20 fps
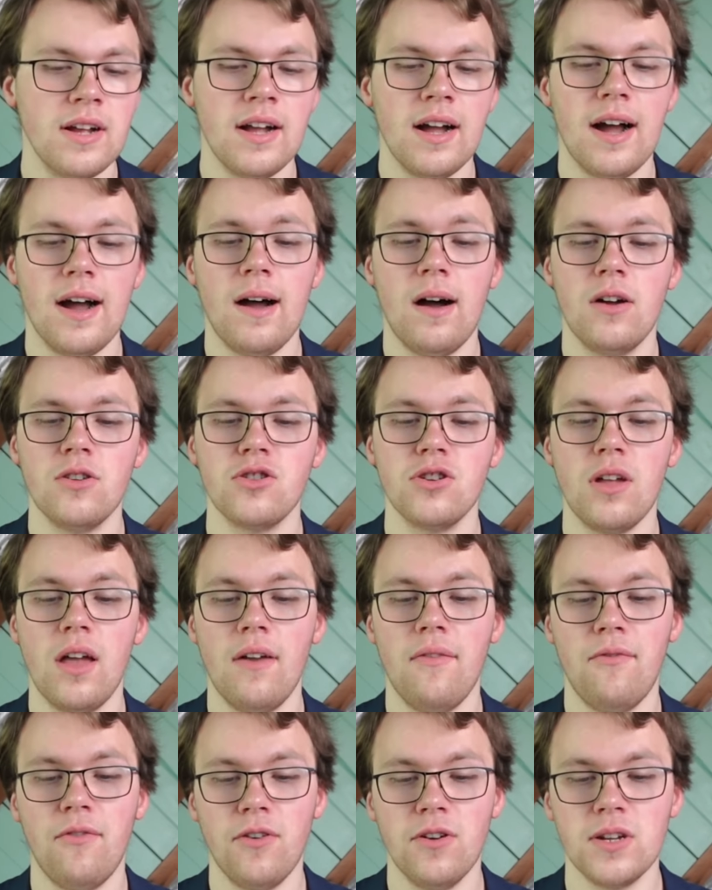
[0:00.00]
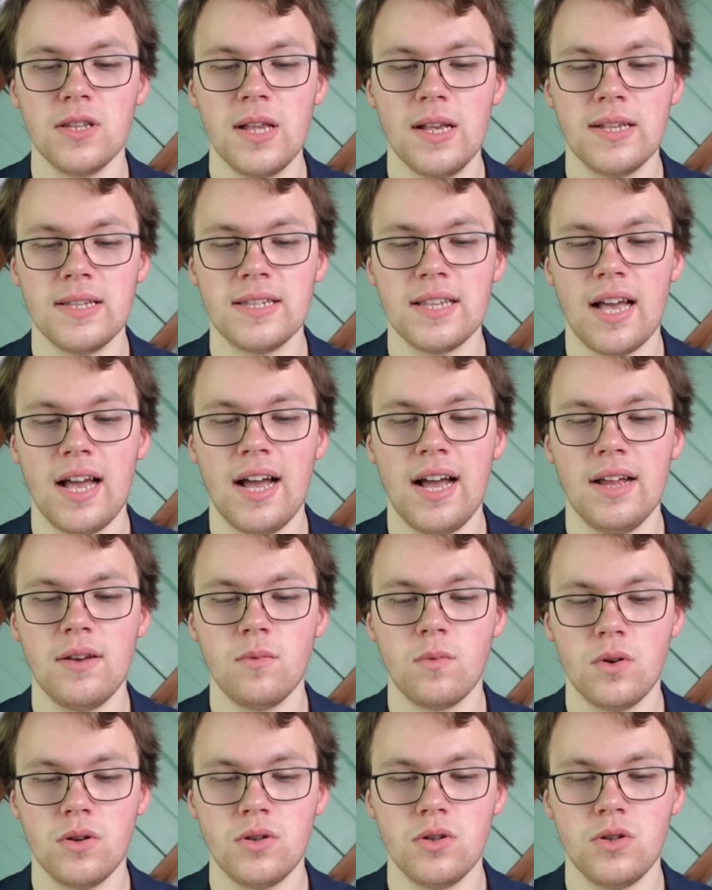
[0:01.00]
Uh, on July 1st, they
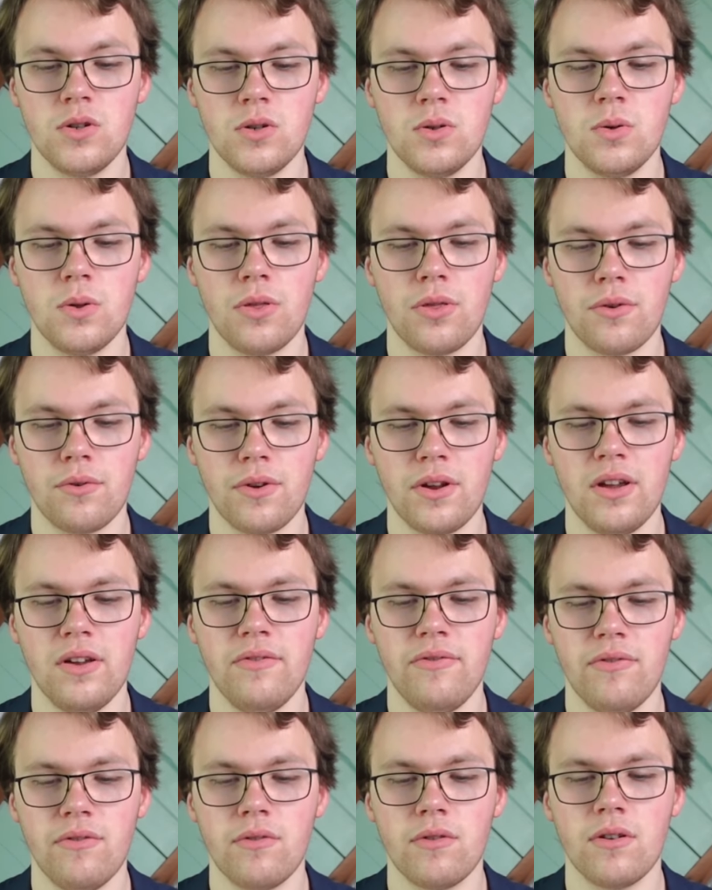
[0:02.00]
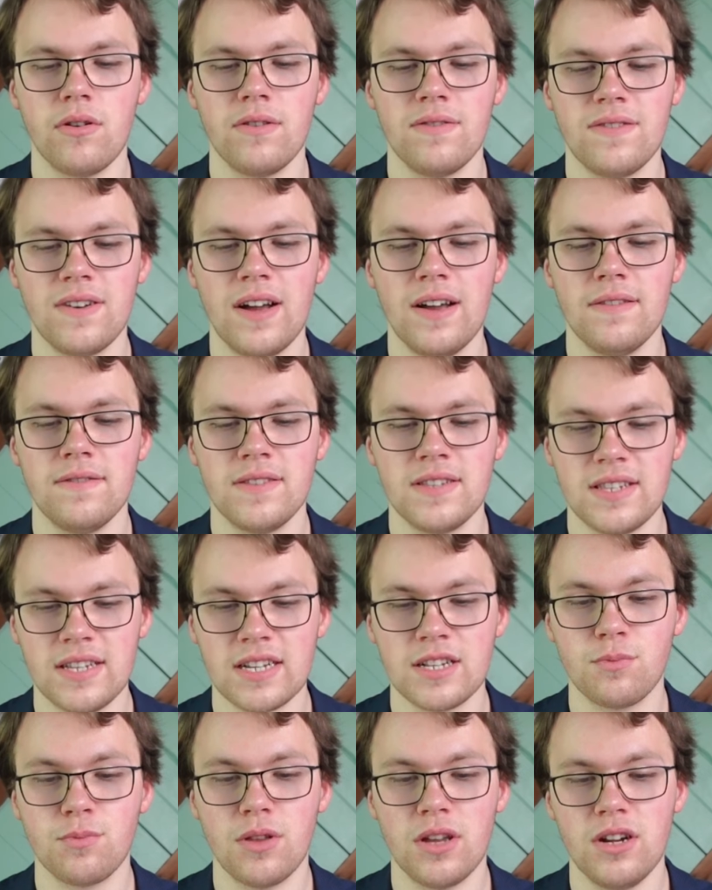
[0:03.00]
signed one, two, three, four, five,
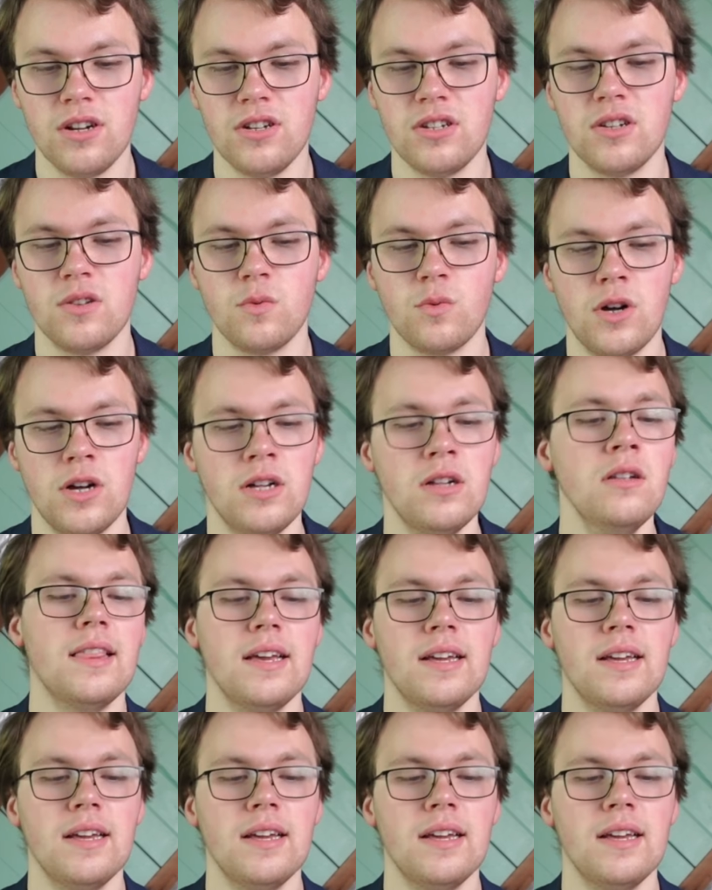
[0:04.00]
six players as well.